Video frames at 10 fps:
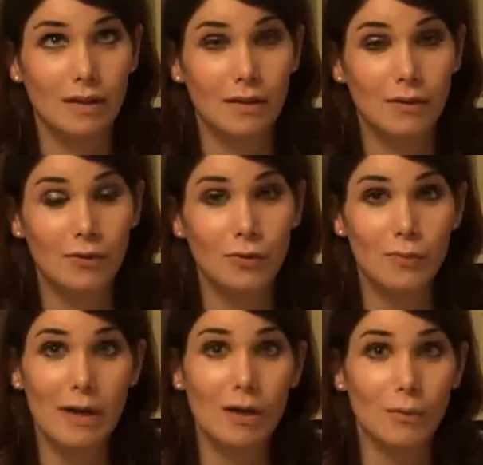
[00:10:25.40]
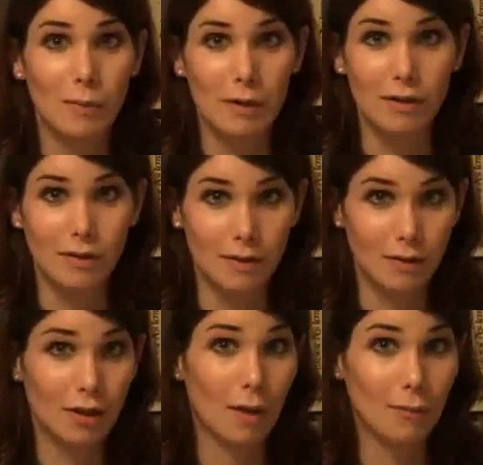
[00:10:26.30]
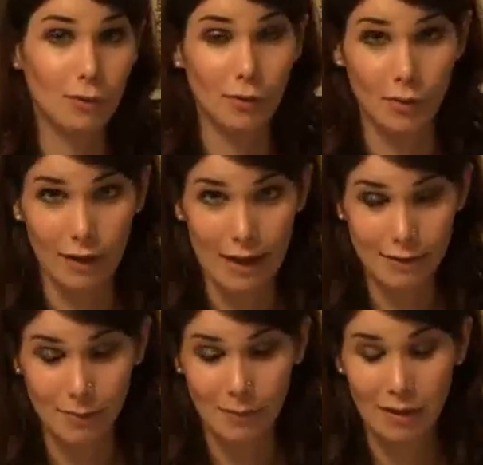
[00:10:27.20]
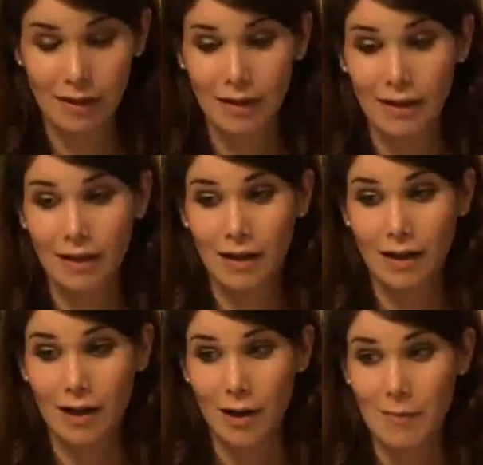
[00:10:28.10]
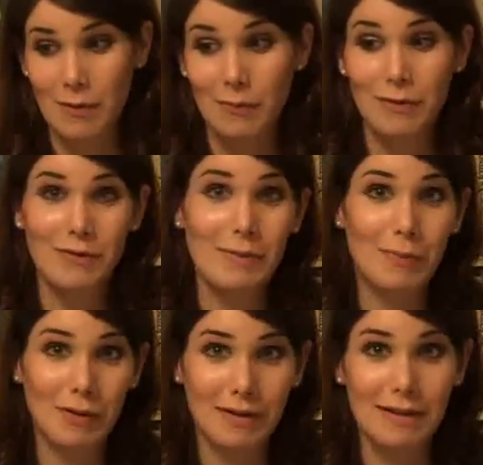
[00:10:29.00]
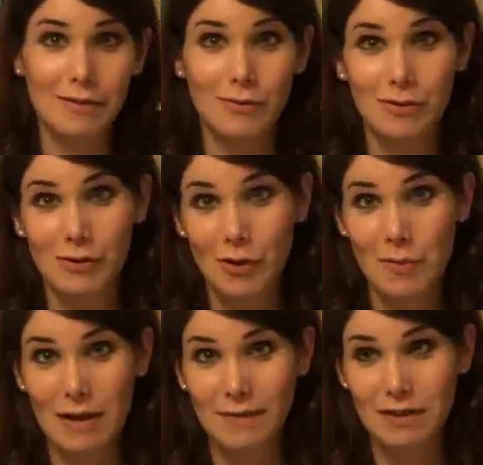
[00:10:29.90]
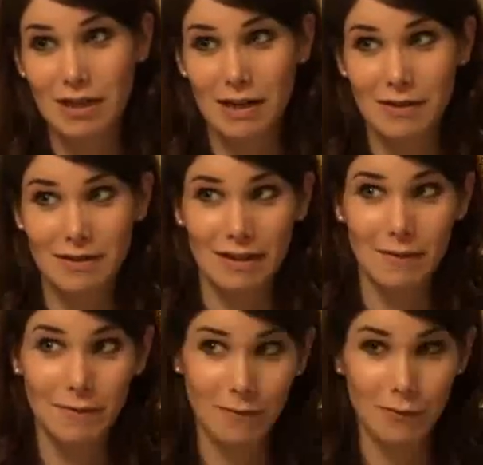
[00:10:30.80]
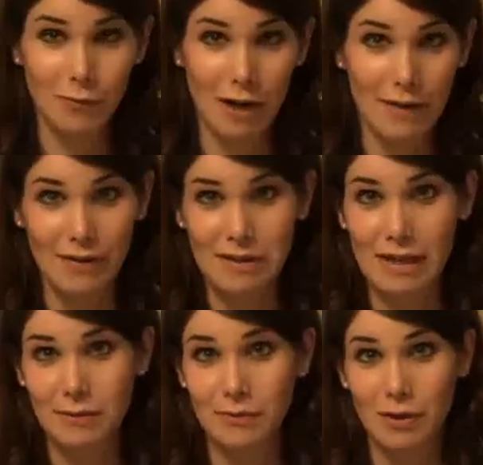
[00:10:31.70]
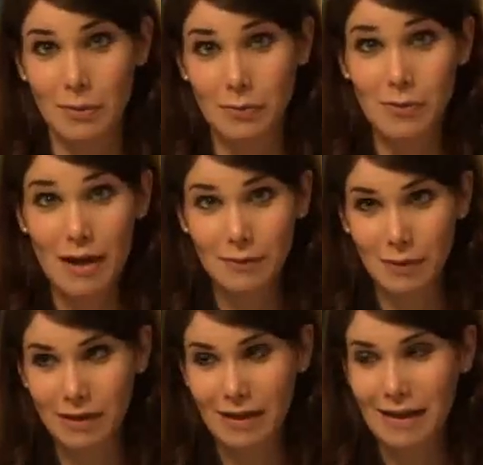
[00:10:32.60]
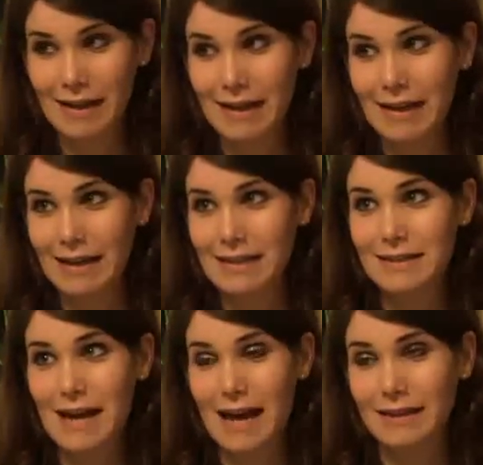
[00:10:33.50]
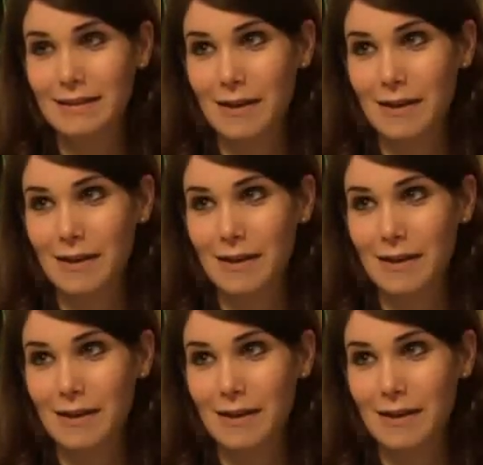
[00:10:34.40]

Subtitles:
to make a woman come to an orgasm. But one of the important things you should know about vaginas if you are having sex with someone who has one is that